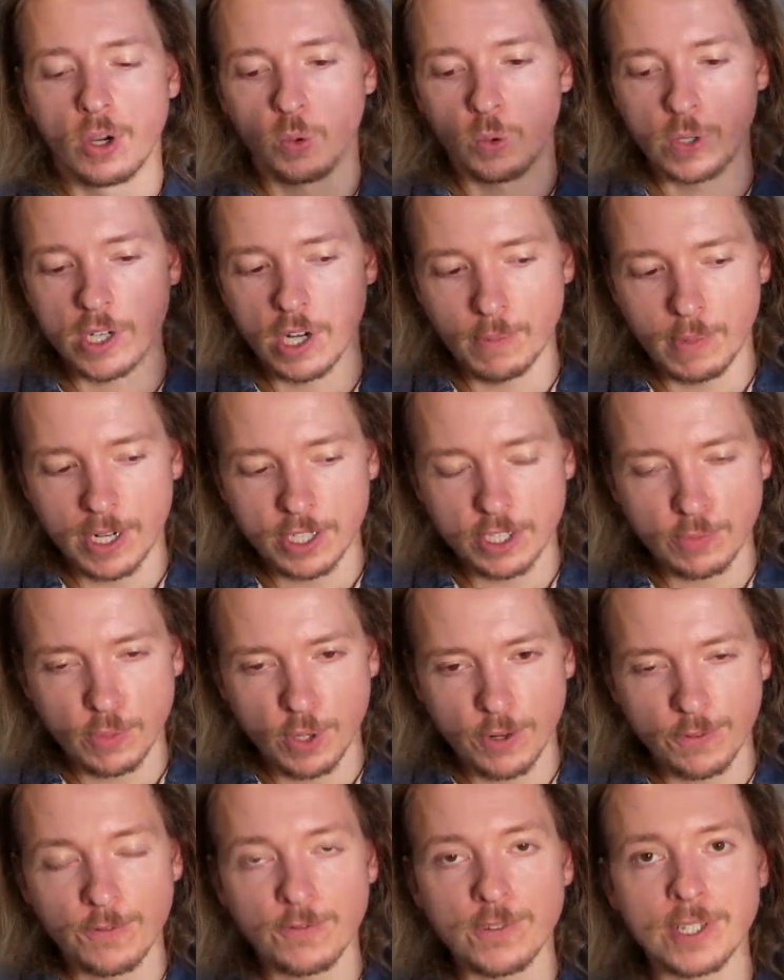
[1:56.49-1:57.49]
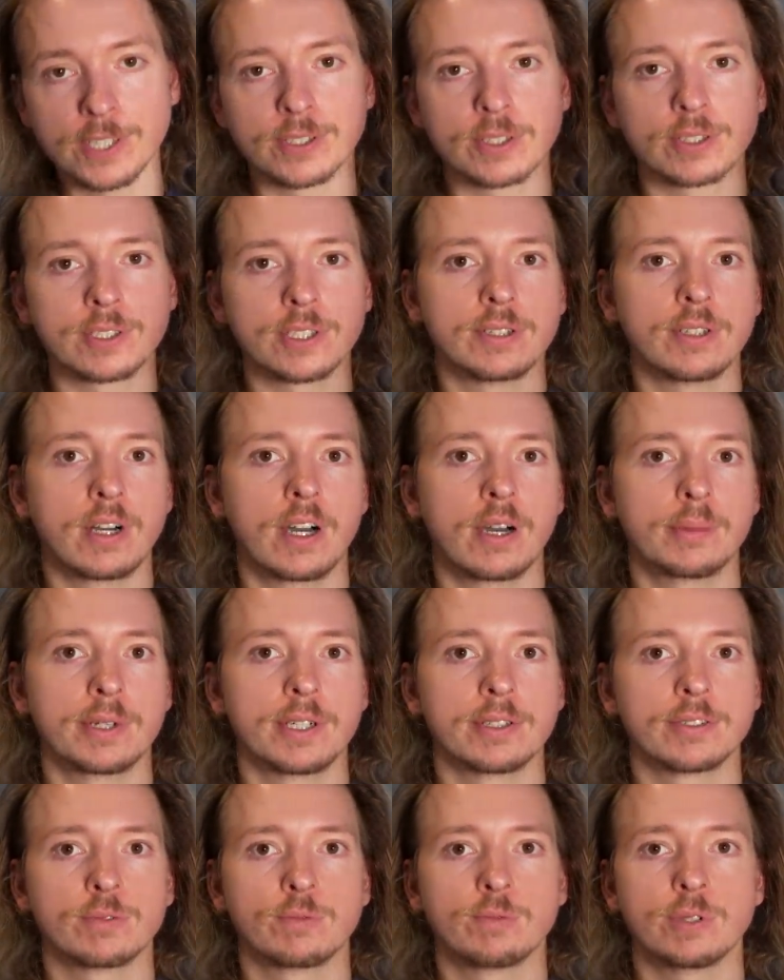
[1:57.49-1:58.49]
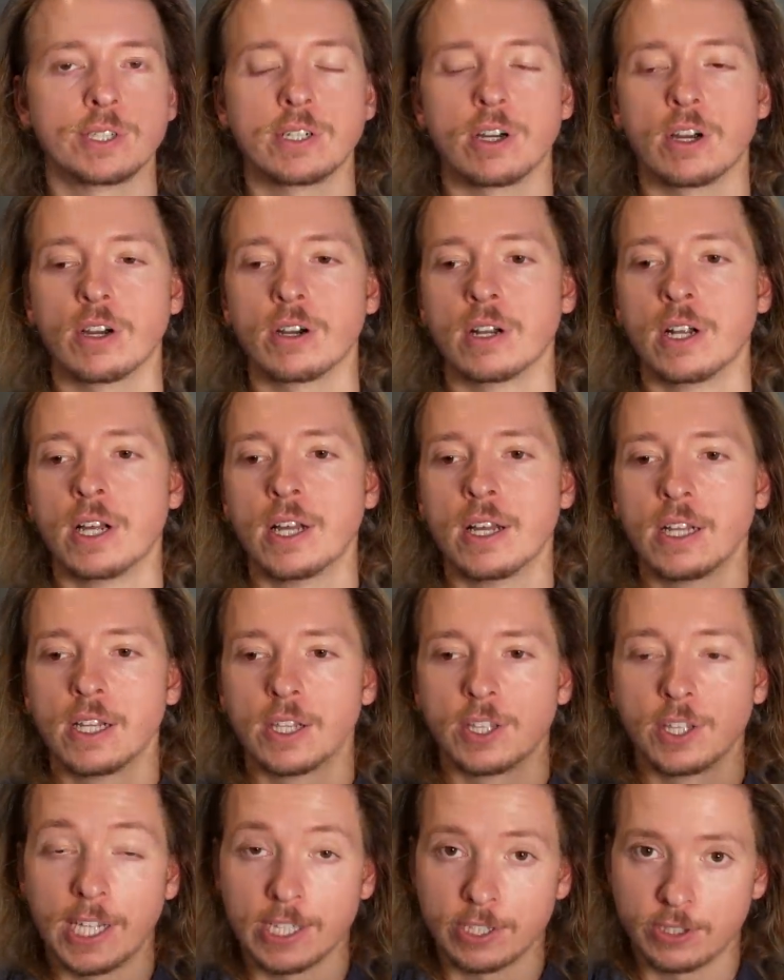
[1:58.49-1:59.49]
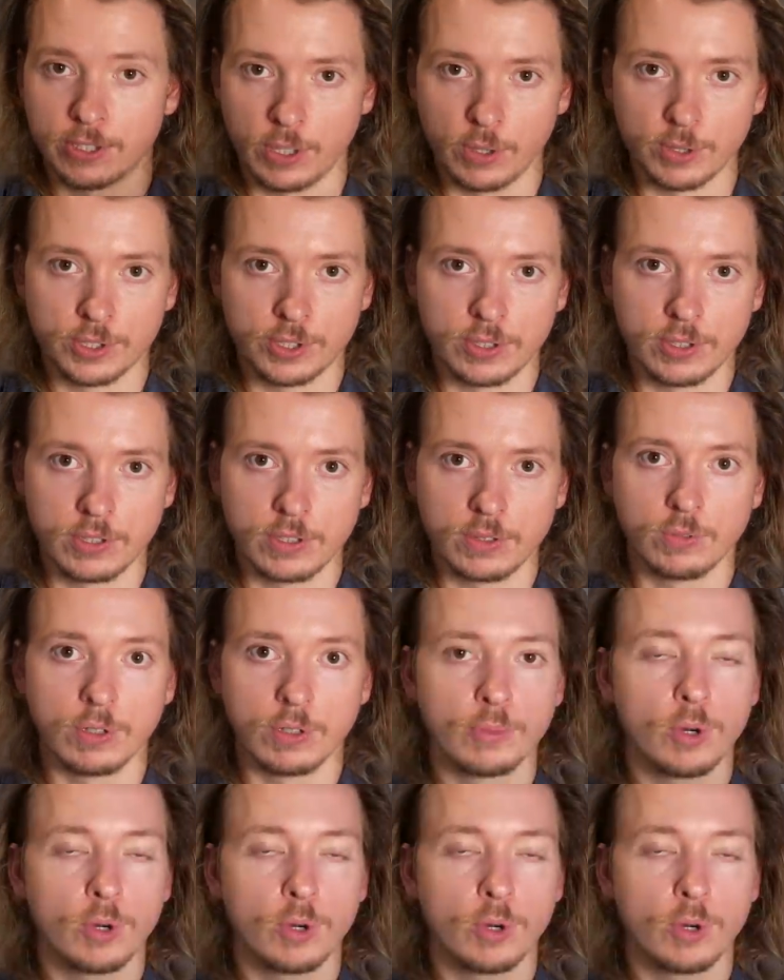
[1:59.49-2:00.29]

We are much more physically dominant. We are less social.